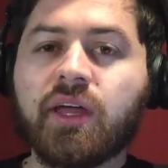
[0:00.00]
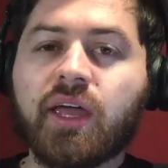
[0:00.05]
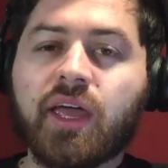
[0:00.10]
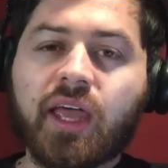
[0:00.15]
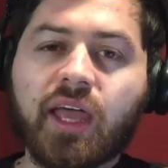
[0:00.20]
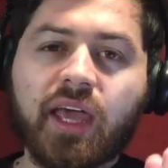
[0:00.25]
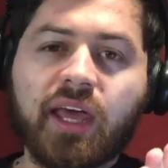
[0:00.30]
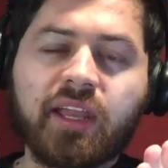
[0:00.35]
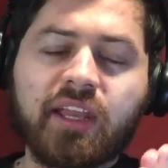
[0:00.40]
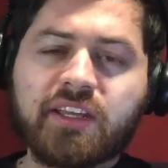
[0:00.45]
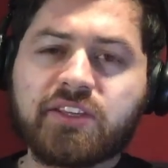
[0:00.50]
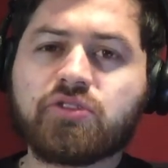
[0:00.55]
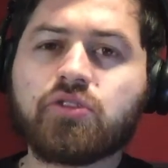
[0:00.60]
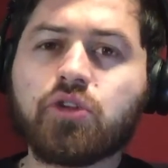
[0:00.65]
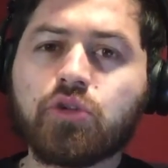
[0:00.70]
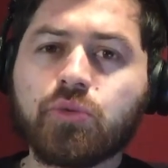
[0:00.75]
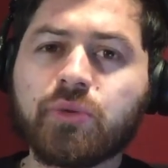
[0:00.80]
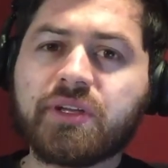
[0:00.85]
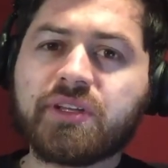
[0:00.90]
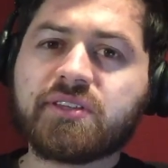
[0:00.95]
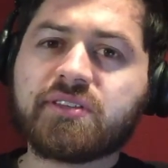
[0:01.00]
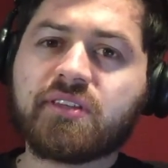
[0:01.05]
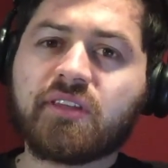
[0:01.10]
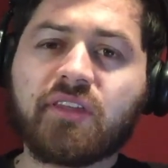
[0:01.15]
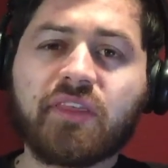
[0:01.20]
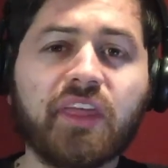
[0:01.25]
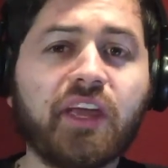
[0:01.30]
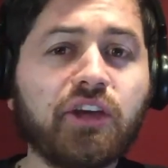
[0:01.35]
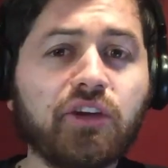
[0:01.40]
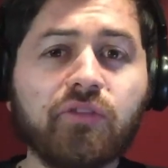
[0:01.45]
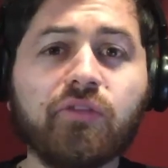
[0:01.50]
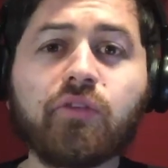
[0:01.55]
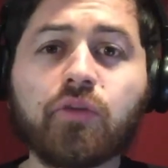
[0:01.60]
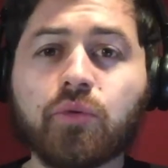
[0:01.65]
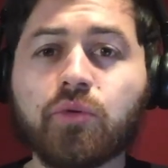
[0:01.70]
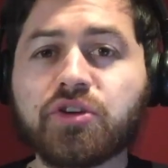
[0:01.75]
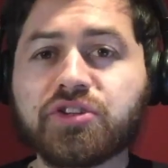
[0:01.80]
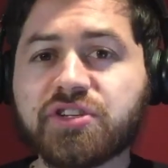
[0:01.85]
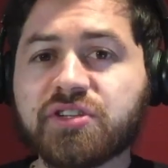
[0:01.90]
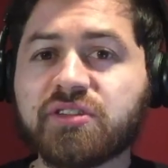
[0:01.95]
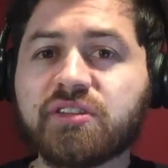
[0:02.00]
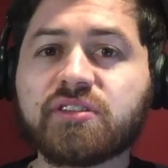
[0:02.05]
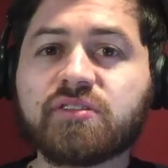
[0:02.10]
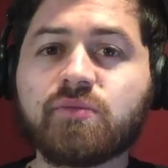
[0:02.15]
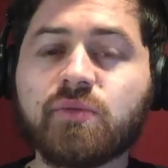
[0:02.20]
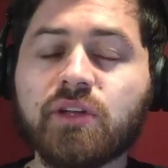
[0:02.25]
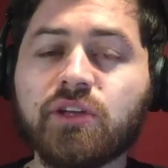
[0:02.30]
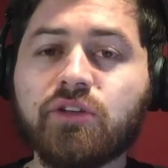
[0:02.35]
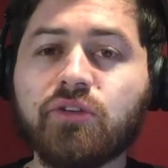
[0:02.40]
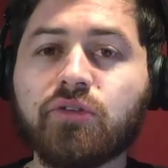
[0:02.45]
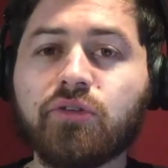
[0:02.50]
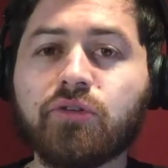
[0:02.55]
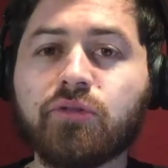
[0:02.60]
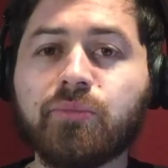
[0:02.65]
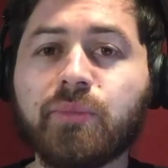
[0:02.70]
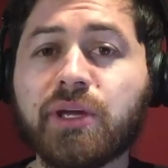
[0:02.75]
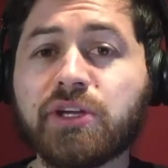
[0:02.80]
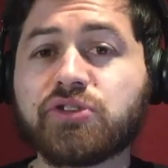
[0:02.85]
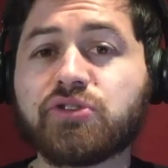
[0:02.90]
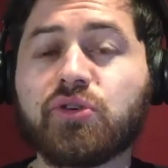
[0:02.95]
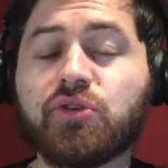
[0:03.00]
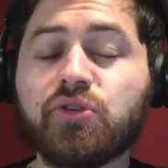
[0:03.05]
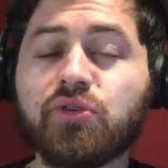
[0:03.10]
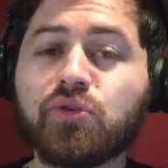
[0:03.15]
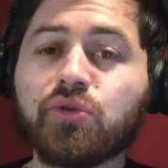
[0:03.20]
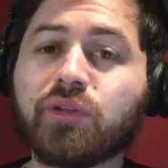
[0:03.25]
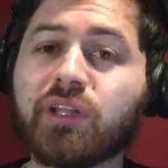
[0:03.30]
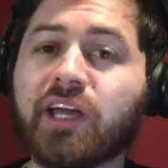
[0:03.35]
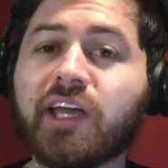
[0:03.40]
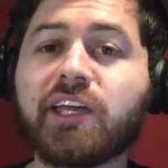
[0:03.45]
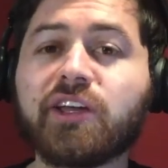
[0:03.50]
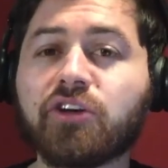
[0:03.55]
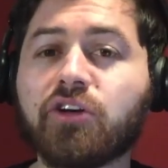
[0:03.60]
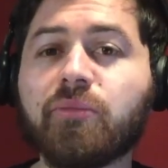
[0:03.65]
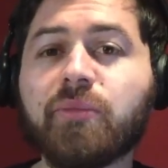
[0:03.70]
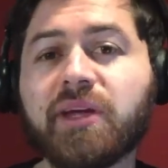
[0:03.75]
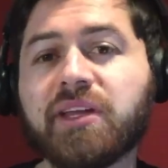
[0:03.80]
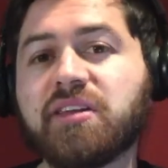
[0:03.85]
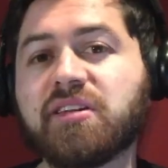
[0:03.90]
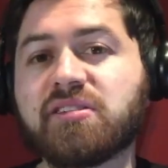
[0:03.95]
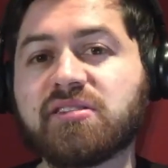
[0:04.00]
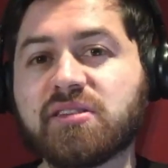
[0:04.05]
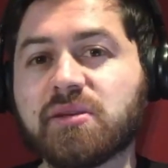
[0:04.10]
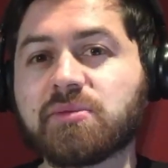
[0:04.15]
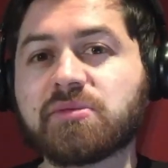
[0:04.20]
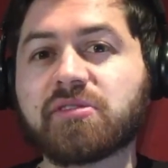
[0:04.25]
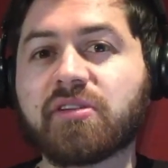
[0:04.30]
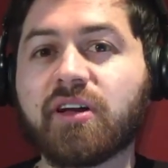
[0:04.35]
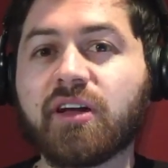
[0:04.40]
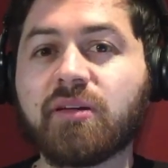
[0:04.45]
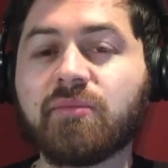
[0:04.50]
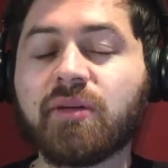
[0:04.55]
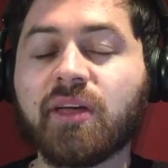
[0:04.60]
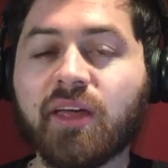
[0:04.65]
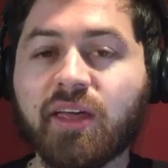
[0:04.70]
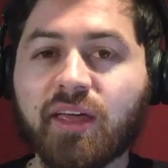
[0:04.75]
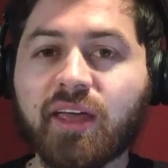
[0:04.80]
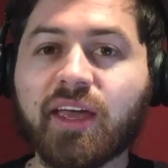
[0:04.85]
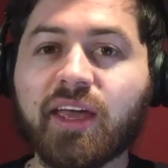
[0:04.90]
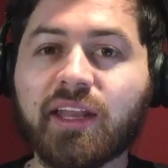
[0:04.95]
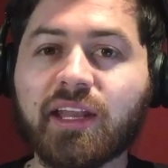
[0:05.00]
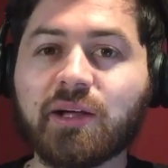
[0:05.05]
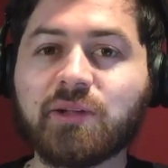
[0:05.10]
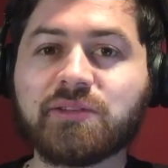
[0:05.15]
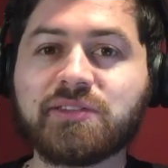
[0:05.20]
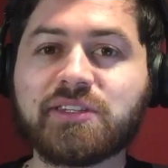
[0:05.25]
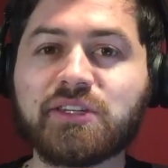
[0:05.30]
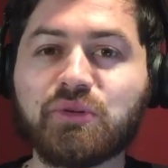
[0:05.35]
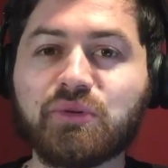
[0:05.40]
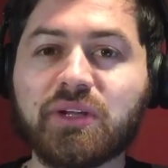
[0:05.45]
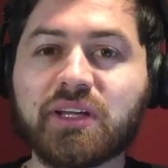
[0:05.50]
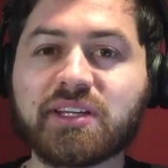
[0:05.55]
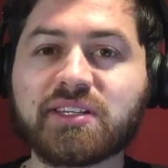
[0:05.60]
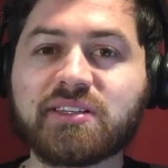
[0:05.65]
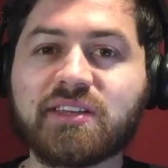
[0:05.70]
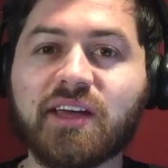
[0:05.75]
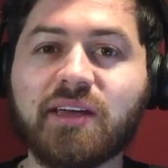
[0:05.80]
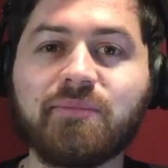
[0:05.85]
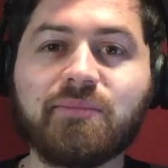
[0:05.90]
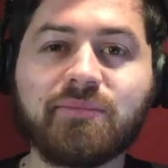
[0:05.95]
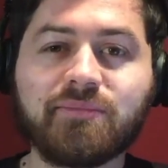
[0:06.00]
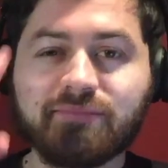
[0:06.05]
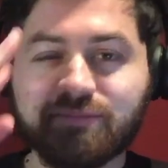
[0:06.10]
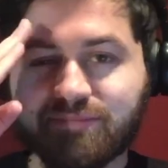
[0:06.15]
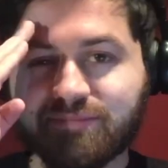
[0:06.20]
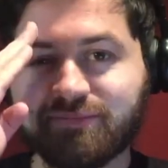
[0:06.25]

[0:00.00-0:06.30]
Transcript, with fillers: and as always, uh, thank you for watching this video. Make sure you like, comment, and subscribe, and I'll see you next time.